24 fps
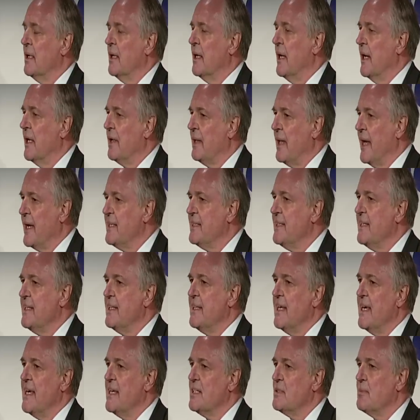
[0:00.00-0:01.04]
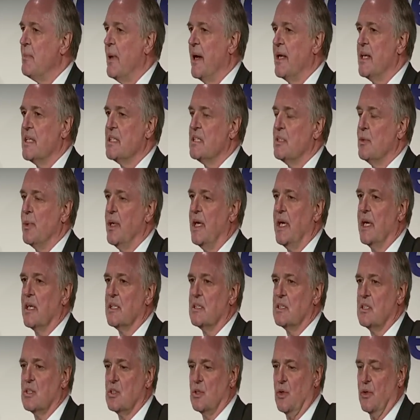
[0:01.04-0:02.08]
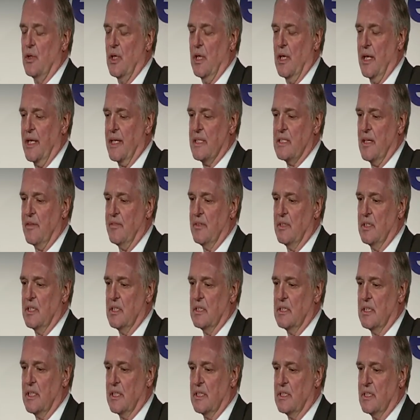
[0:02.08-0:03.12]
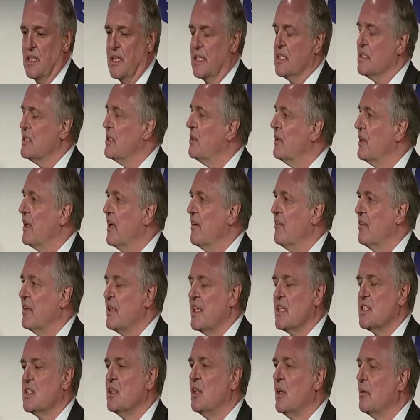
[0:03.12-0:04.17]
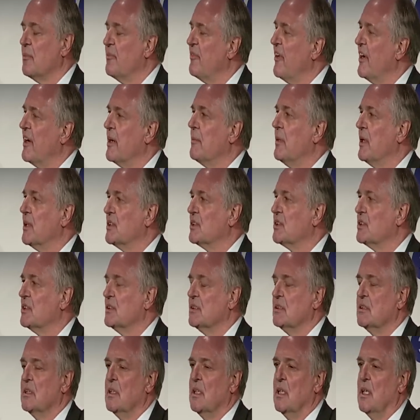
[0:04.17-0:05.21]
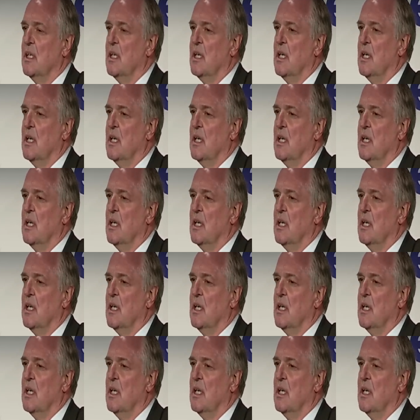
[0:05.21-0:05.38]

Yeah. And 90 days minus the weekends is only like 76 days or whatever. That's not very much. Yeah.